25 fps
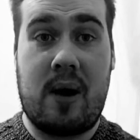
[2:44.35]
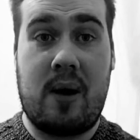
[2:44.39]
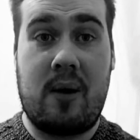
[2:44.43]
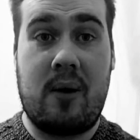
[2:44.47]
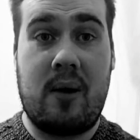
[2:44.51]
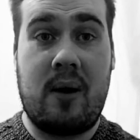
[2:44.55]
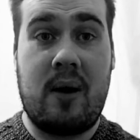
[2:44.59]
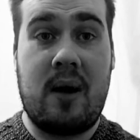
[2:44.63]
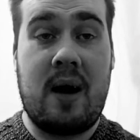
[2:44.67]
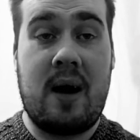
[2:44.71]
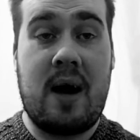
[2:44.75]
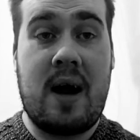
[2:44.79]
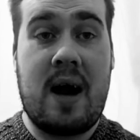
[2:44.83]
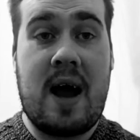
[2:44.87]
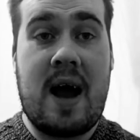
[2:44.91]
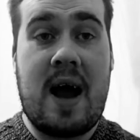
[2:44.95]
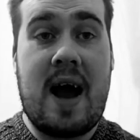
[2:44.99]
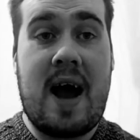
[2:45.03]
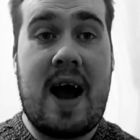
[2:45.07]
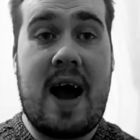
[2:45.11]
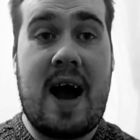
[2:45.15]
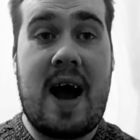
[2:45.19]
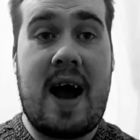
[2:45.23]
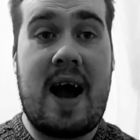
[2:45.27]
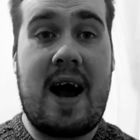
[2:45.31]
out,
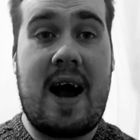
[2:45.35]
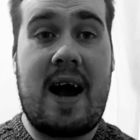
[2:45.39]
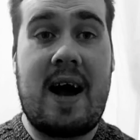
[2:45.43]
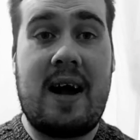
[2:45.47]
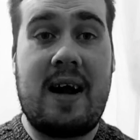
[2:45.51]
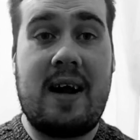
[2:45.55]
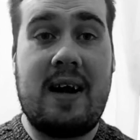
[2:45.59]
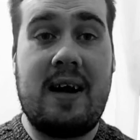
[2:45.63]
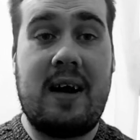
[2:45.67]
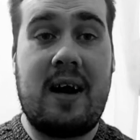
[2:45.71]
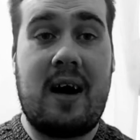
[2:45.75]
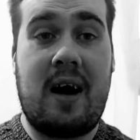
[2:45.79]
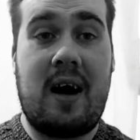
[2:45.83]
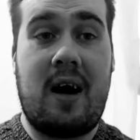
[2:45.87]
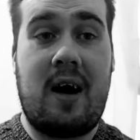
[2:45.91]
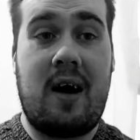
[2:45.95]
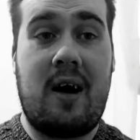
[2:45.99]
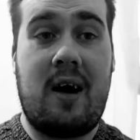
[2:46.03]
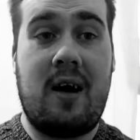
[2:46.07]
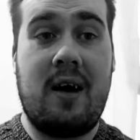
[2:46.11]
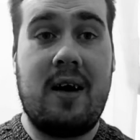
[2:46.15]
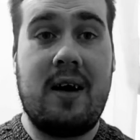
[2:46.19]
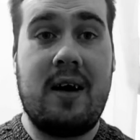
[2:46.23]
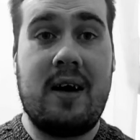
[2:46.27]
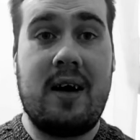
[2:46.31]
and
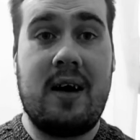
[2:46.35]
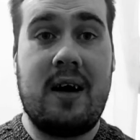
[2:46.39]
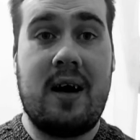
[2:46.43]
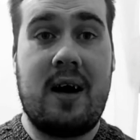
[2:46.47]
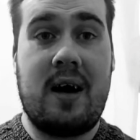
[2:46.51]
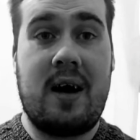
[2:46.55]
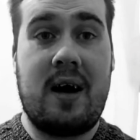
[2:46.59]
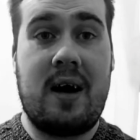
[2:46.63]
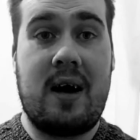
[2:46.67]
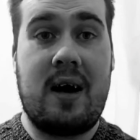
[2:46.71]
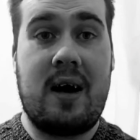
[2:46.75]
I